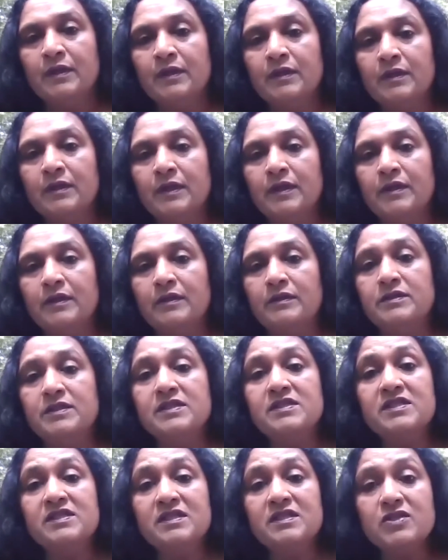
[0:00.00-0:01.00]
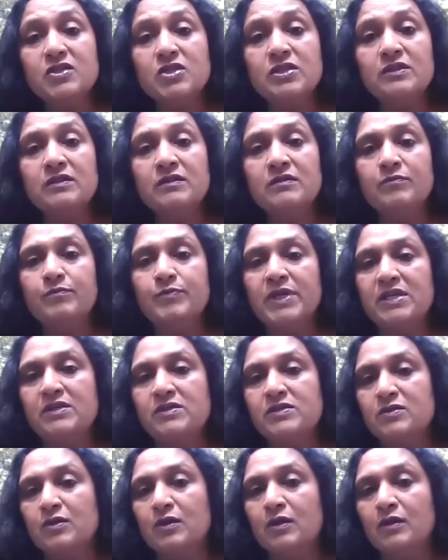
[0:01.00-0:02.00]
a decision
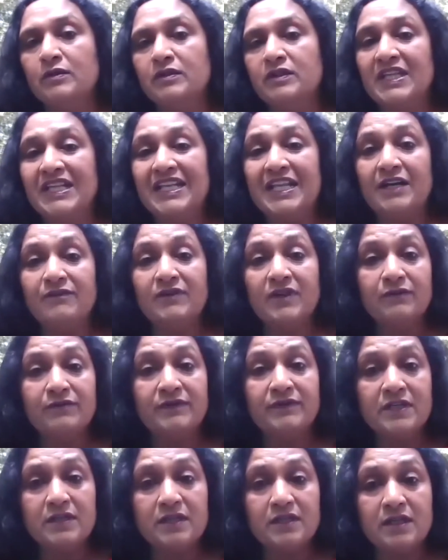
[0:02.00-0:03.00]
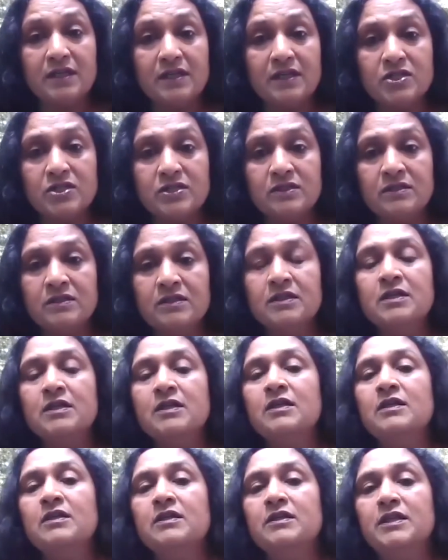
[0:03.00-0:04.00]
based on the level of indication,
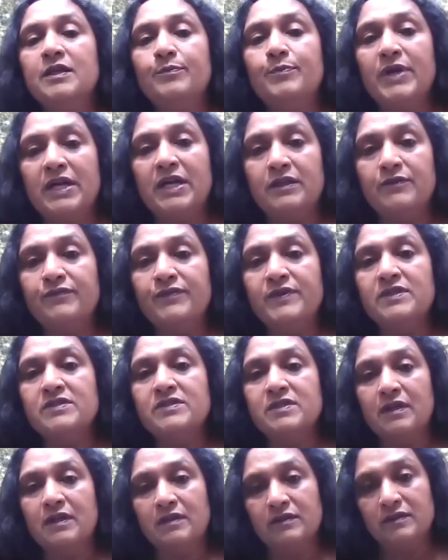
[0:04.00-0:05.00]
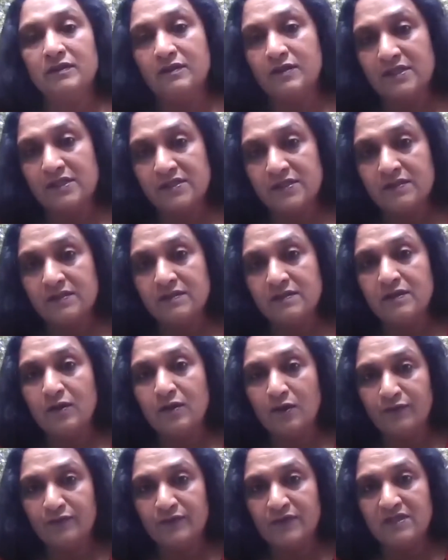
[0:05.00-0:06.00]
the benefits and the risks
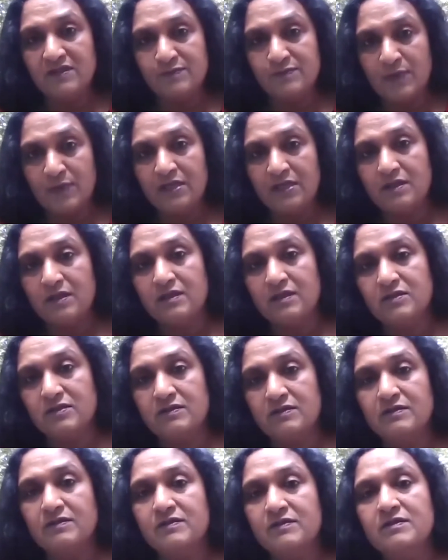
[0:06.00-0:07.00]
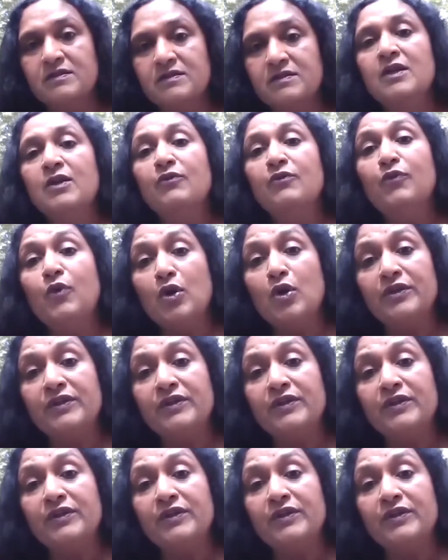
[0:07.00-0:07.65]
of these medications for